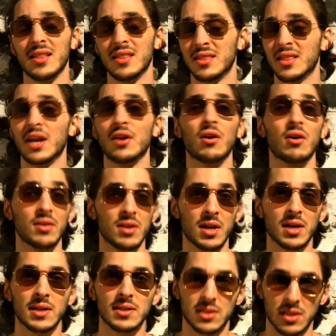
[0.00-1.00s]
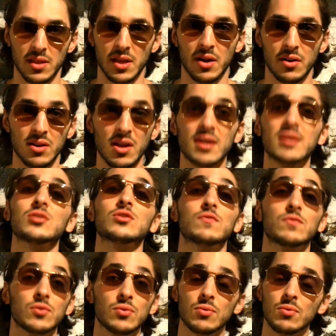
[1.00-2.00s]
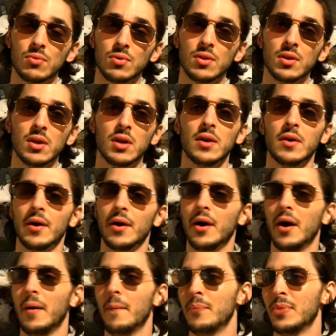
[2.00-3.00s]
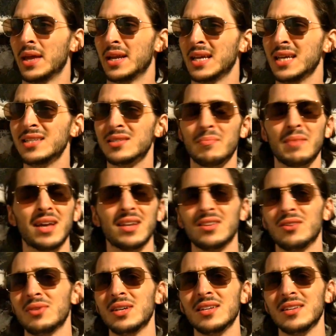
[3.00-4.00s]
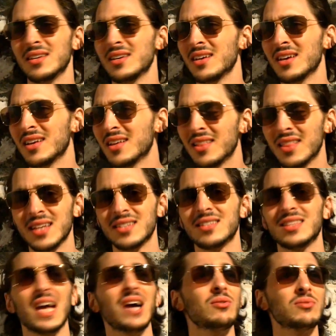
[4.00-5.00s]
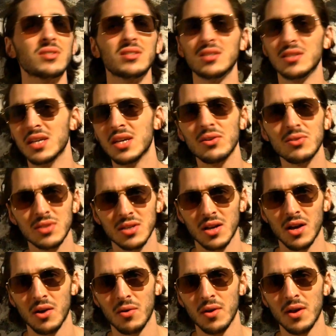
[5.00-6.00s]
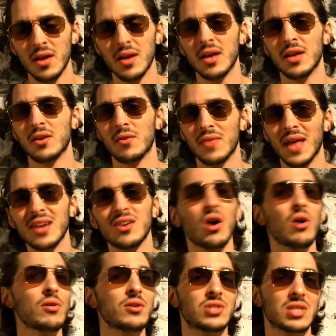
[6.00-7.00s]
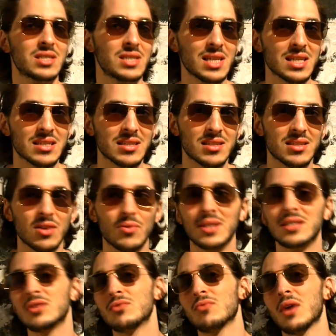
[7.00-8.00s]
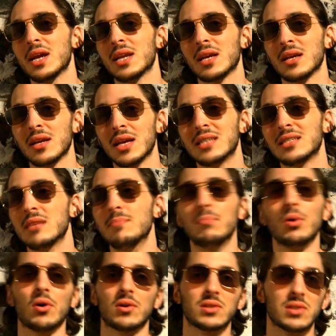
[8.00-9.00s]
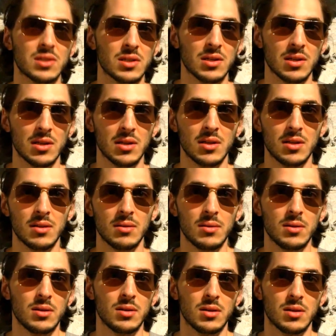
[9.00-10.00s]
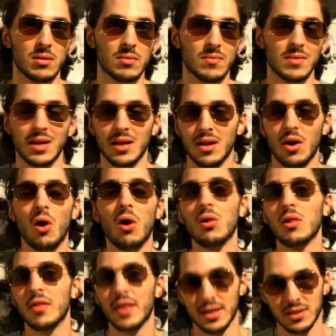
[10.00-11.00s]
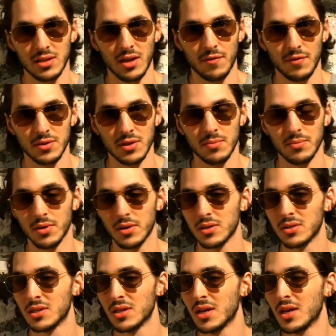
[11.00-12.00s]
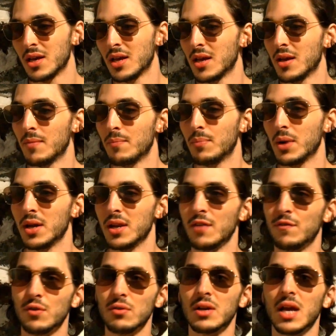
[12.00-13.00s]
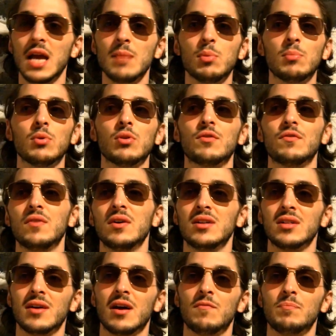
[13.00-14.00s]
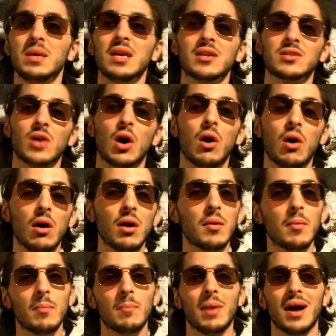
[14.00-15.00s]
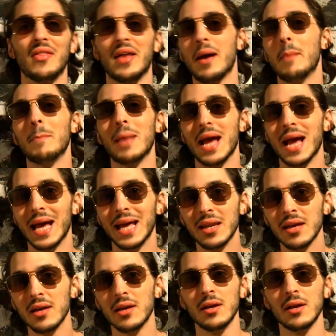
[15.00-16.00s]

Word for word: there are nuggets in there nuggets of truth um, and he's a man you know he, he, that's thousands of years ago you know that knowledge exists you know it's in writing it's in books you know, all of that stuff is in books but if you're capable of, of being taught by that man,